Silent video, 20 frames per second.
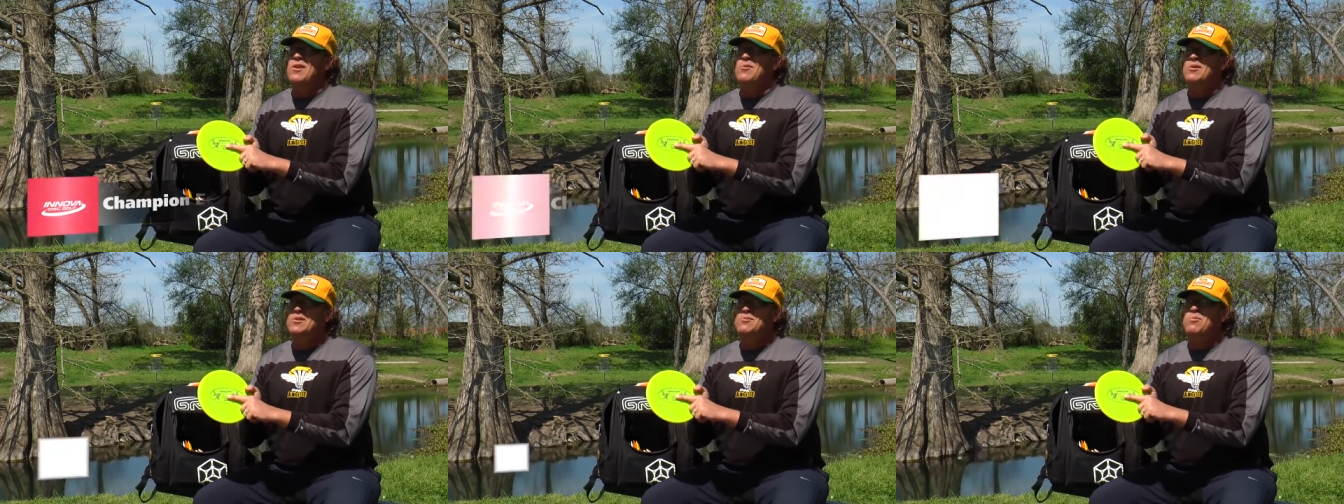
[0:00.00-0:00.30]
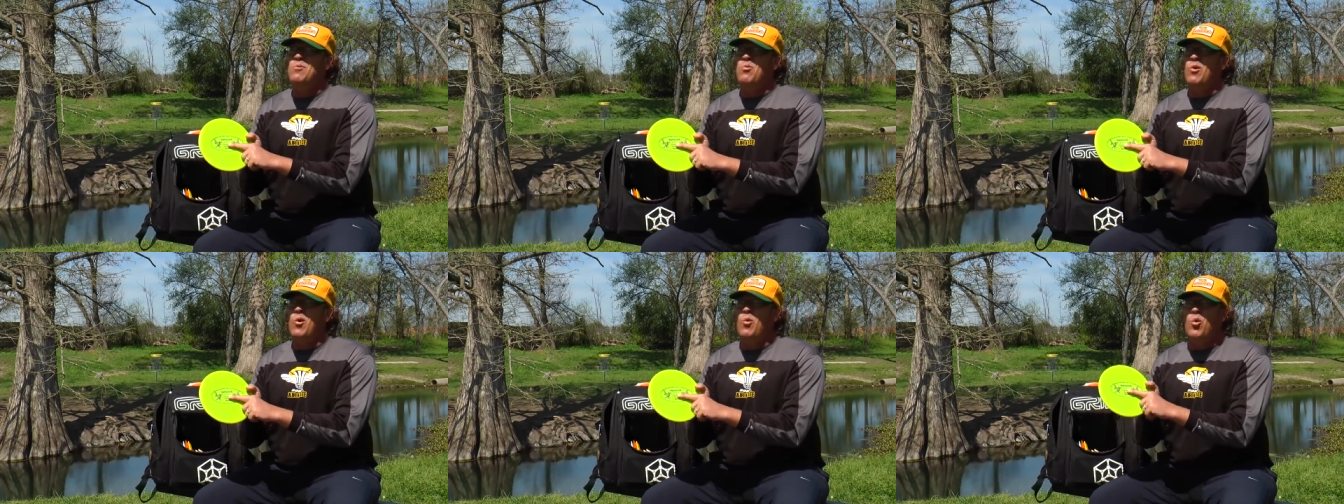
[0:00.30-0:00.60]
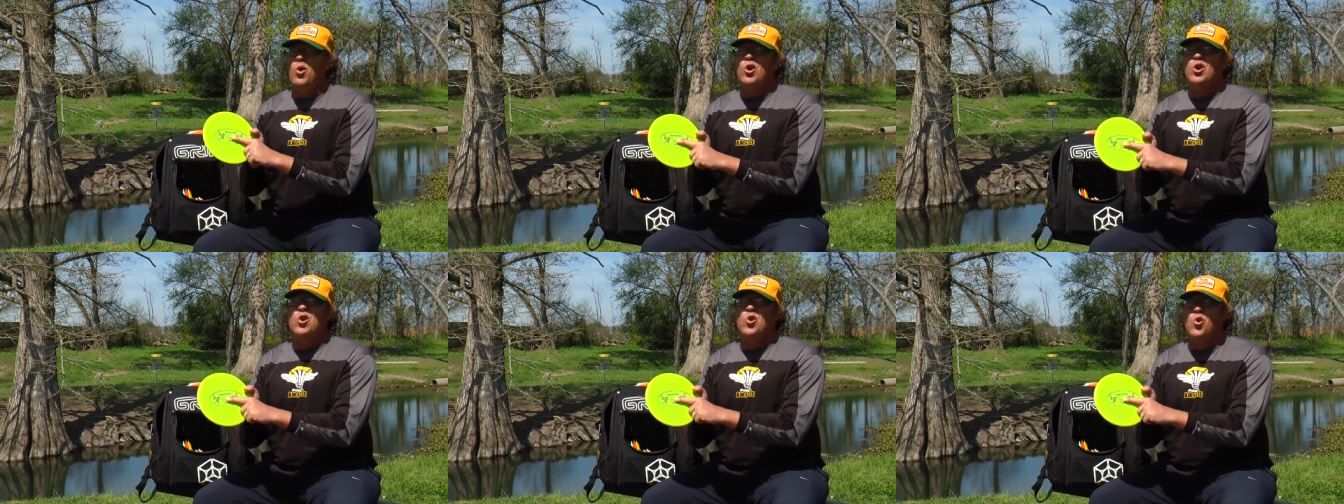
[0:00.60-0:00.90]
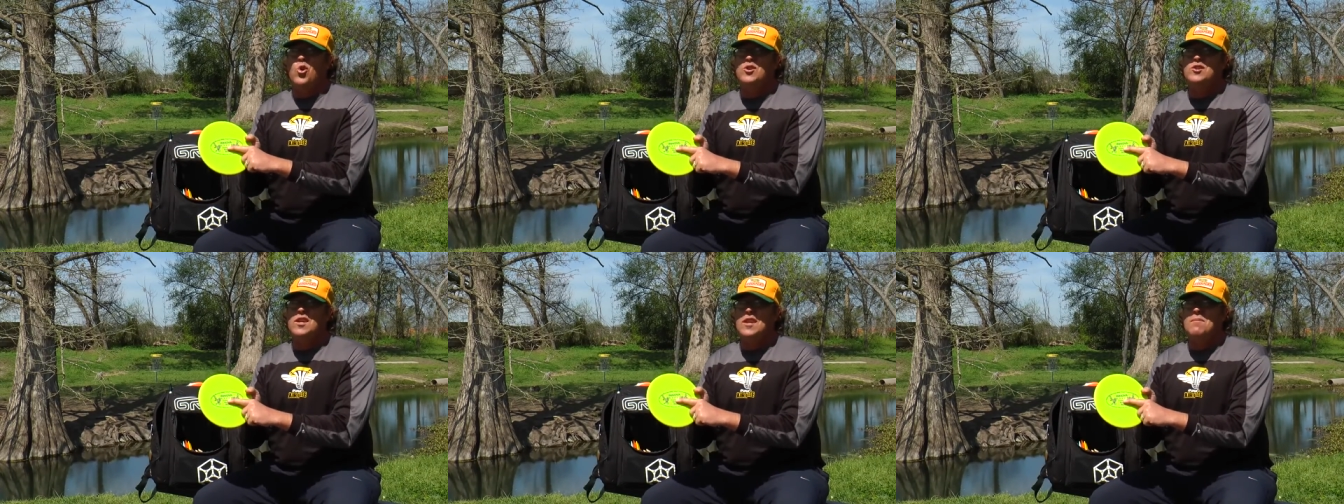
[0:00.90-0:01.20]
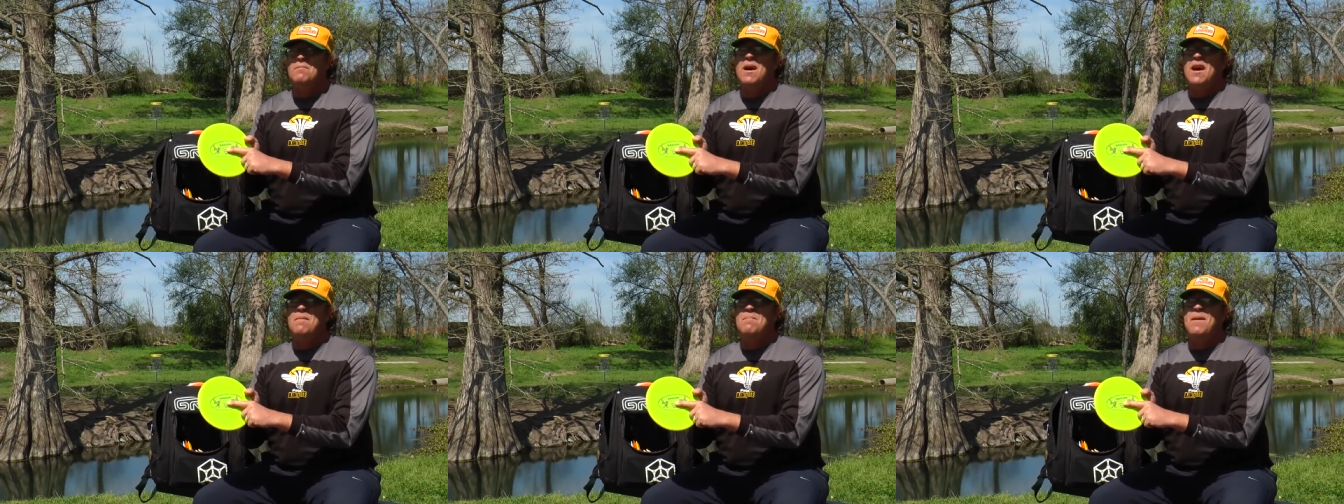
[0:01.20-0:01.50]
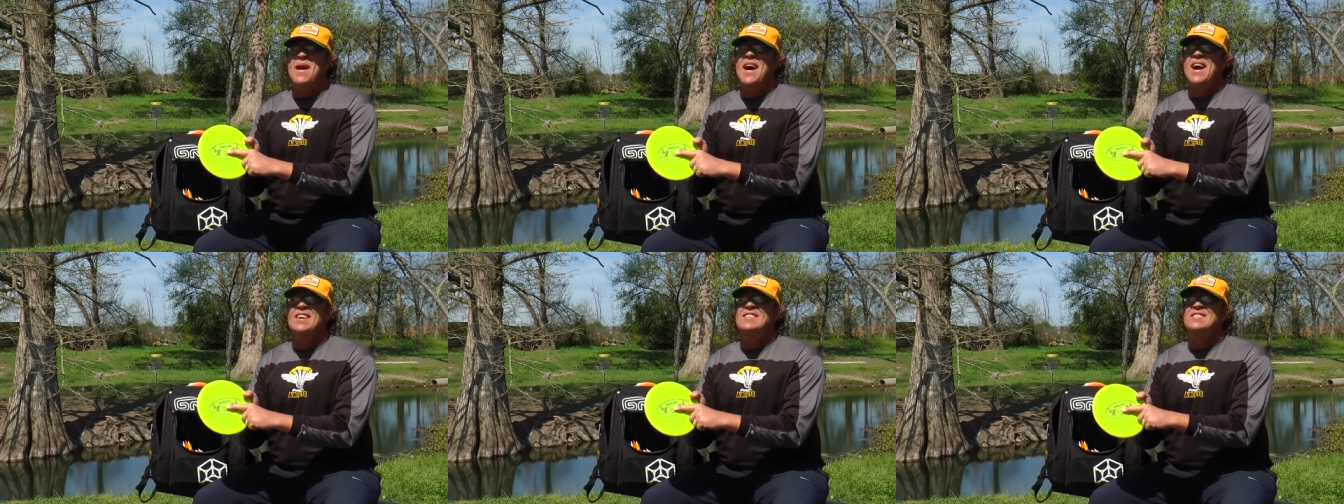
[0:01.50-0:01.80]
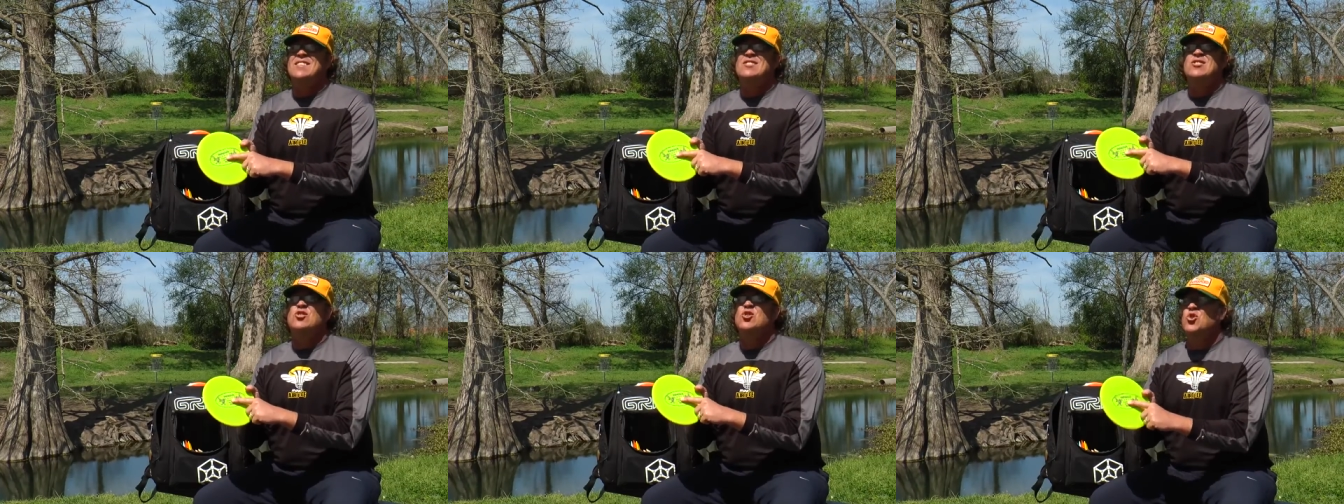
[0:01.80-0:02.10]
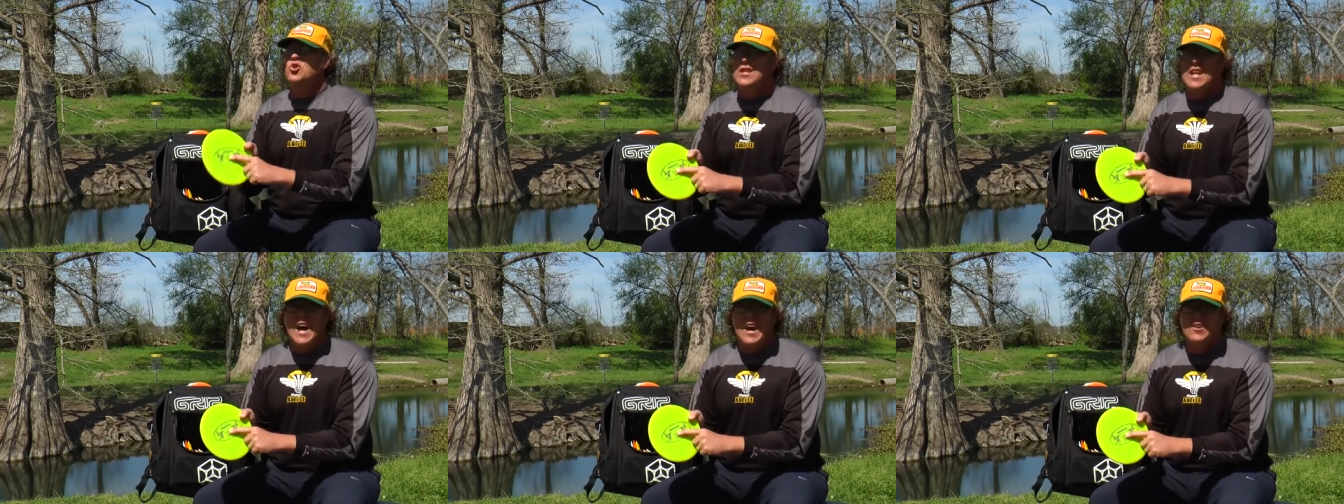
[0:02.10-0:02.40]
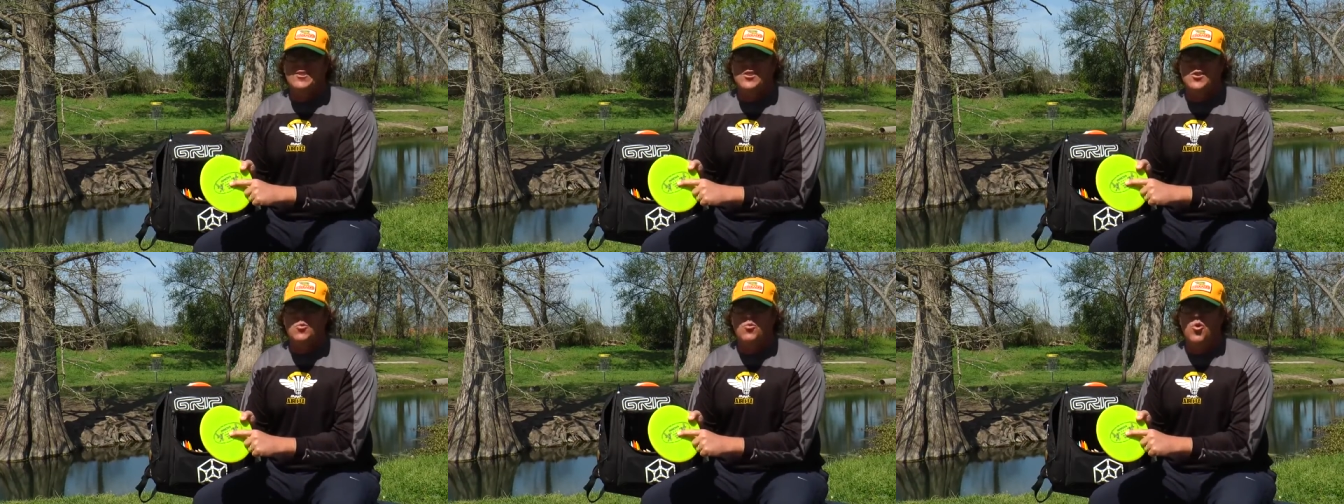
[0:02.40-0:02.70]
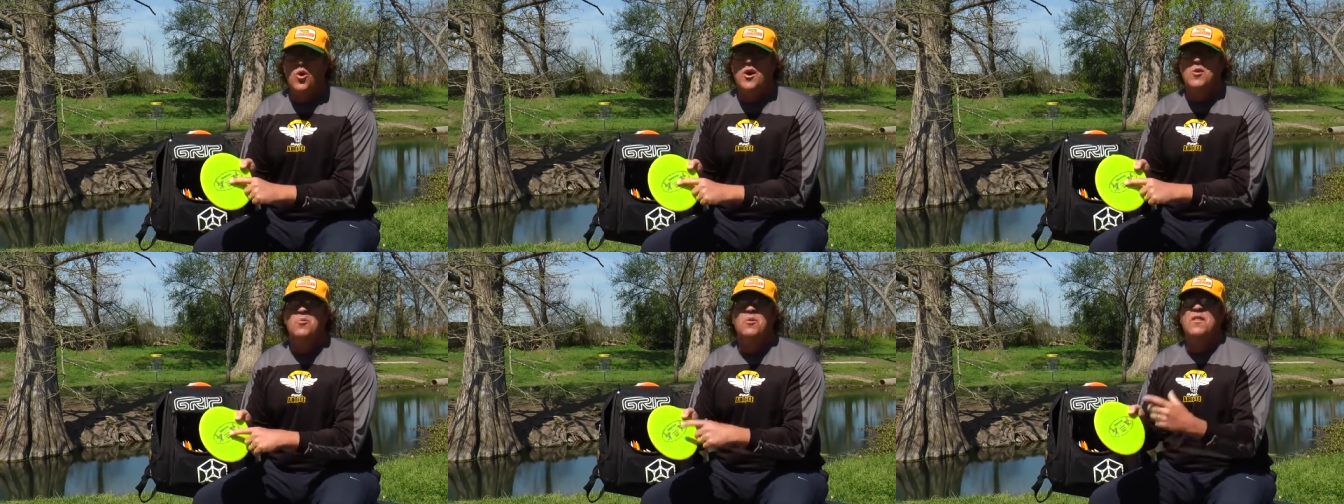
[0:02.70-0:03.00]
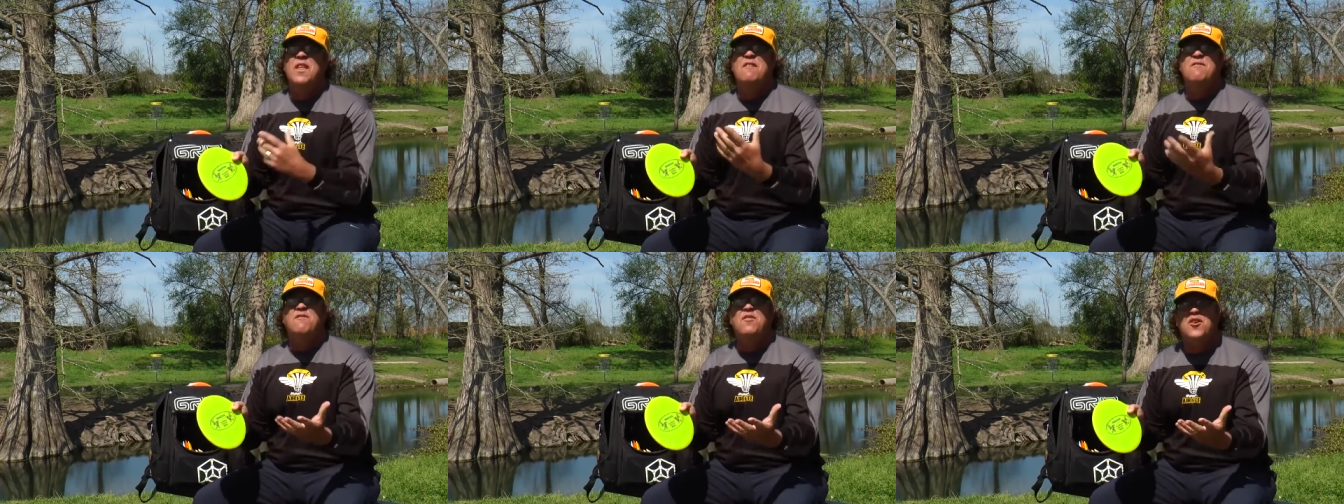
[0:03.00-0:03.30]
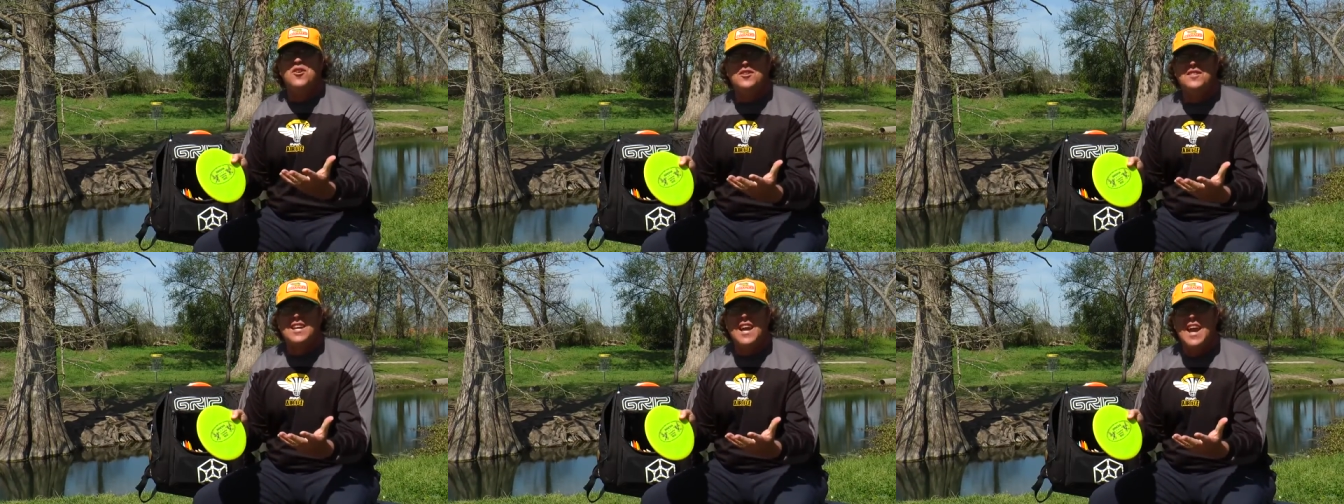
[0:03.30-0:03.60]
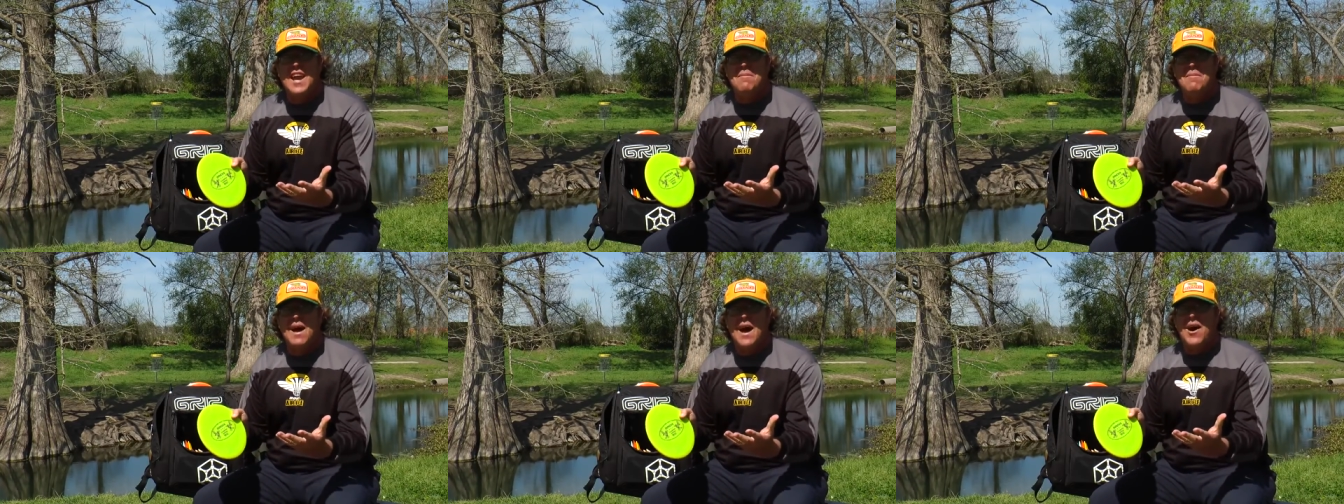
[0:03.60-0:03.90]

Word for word: It was a workhorse in my bag since 2001 when they first came